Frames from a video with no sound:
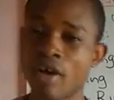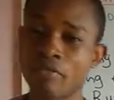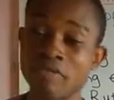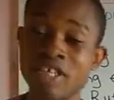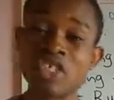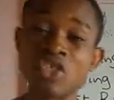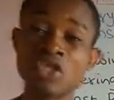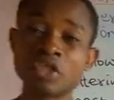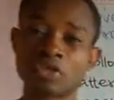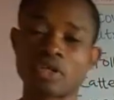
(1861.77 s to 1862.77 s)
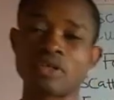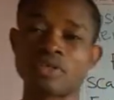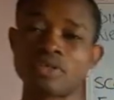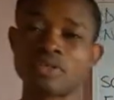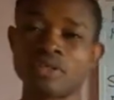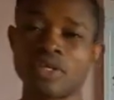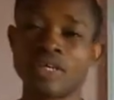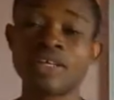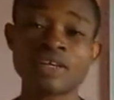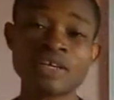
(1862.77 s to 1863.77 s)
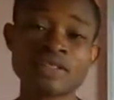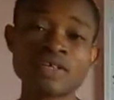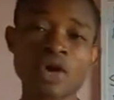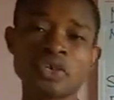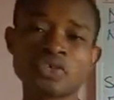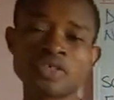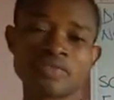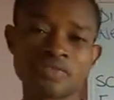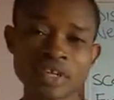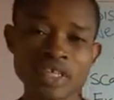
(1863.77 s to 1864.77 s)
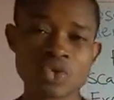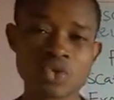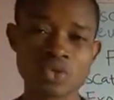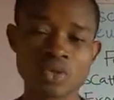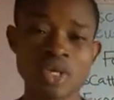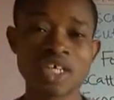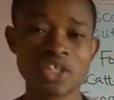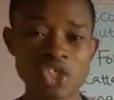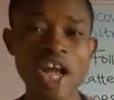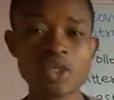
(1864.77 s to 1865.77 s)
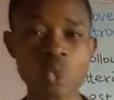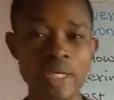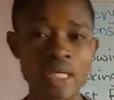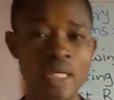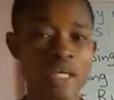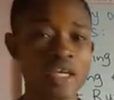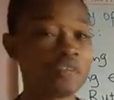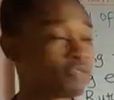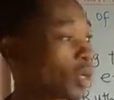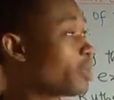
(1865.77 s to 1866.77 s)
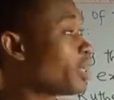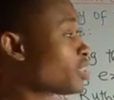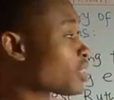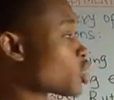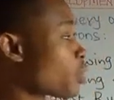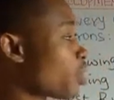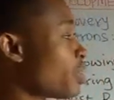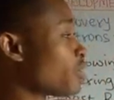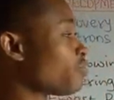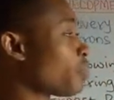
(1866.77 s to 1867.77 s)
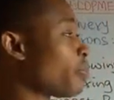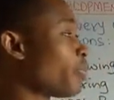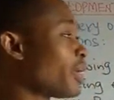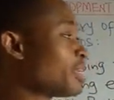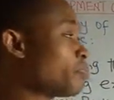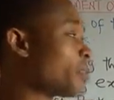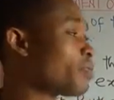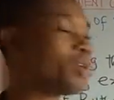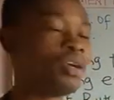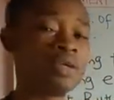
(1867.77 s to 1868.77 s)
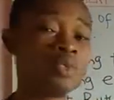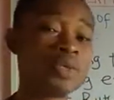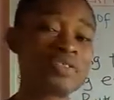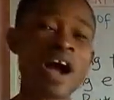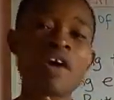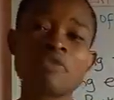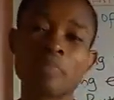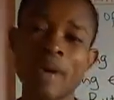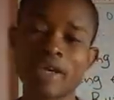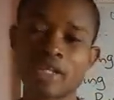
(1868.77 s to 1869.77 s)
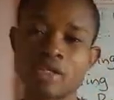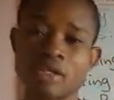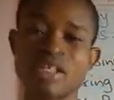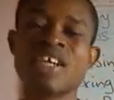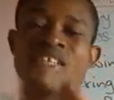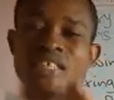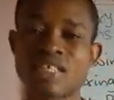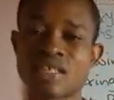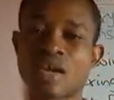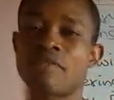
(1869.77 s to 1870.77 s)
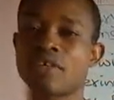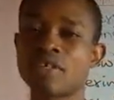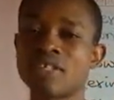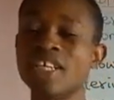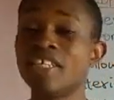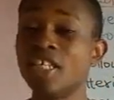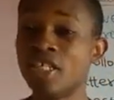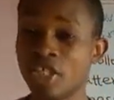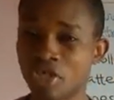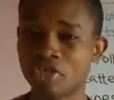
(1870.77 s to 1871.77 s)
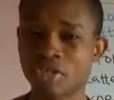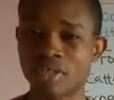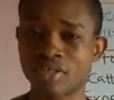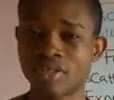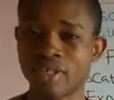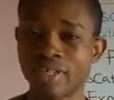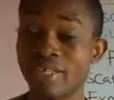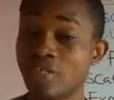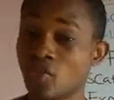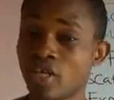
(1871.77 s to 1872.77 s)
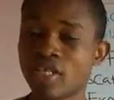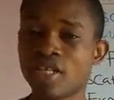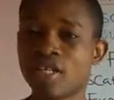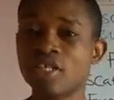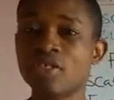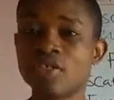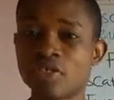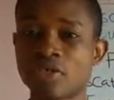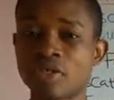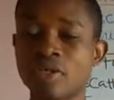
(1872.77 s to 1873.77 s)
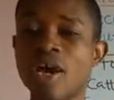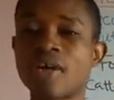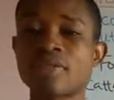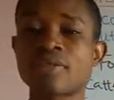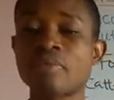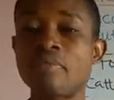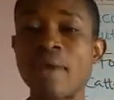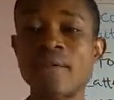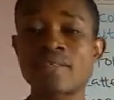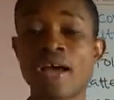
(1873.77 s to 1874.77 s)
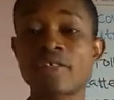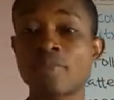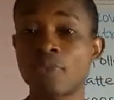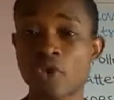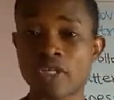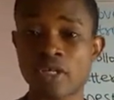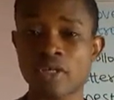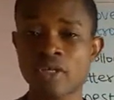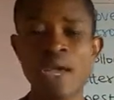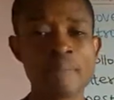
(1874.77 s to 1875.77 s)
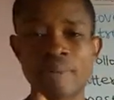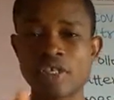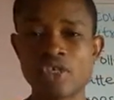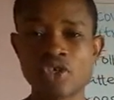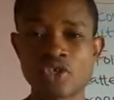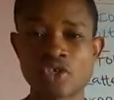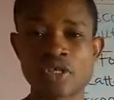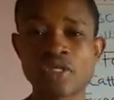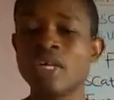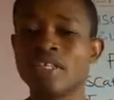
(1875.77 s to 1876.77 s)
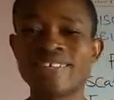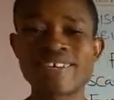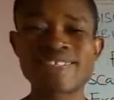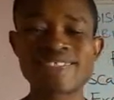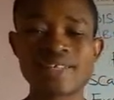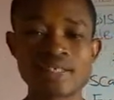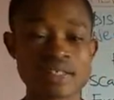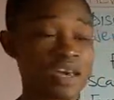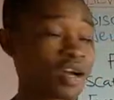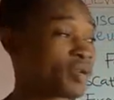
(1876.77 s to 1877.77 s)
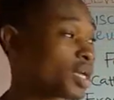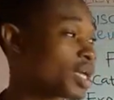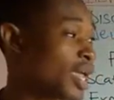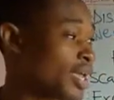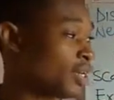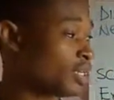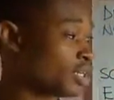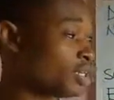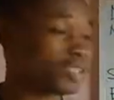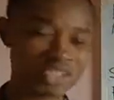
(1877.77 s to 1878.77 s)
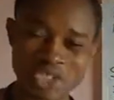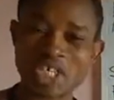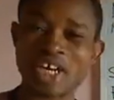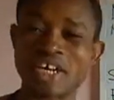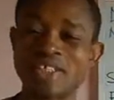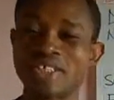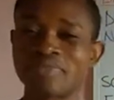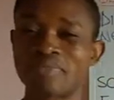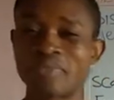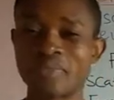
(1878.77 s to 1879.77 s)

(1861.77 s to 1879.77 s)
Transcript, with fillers: of the neutron. In 1932, Chadwick, from his experiment of bombarding beryllium with alpha particle, discovered the neutron. He stated that a neutron has the same mass as a proton, but a neutron does not carry any charge.